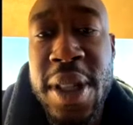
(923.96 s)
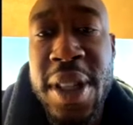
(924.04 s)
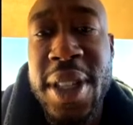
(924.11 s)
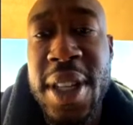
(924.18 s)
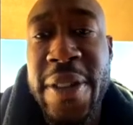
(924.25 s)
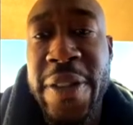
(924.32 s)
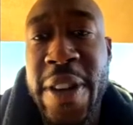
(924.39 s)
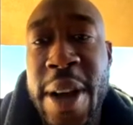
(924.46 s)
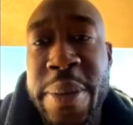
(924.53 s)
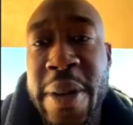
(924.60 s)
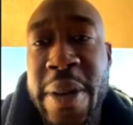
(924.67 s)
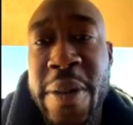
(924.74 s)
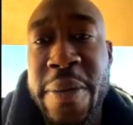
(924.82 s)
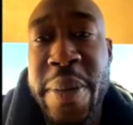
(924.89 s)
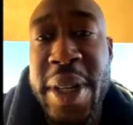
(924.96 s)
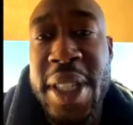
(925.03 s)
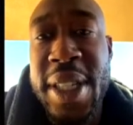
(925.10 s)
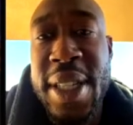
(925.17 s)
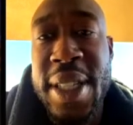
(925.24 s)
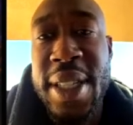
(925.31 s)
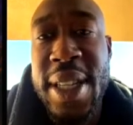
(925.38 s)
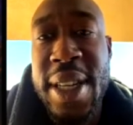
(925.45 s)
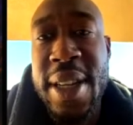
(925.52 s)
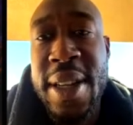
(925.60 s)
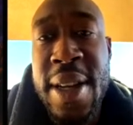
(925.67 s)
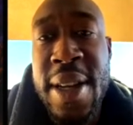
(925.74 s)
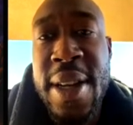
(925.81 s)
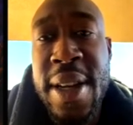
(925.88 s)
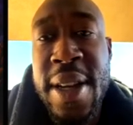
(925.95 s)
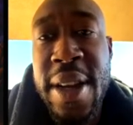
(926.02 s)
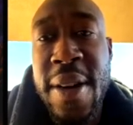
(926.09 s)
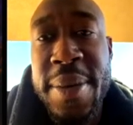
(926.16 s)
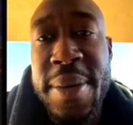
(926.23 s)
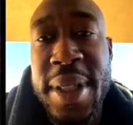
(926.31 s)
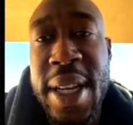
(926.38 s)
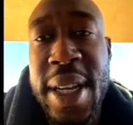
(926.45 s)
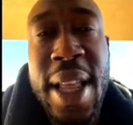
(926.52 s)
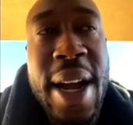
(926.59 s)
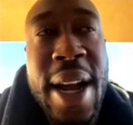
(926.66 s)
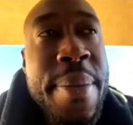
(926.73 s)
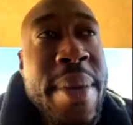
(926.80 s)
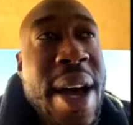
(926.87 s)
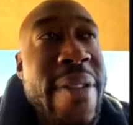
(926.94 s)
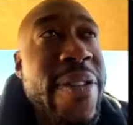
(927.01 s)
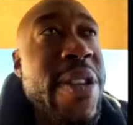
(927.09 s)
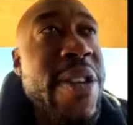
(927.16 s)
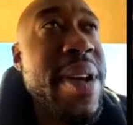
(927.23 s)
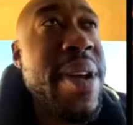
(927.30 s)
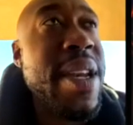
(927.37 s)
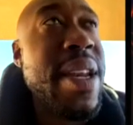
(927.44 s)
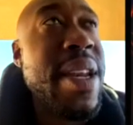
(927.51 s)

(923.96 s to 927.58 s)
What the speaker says: So it's a city. You know what I'm saying? Like, I'm not from Indiana.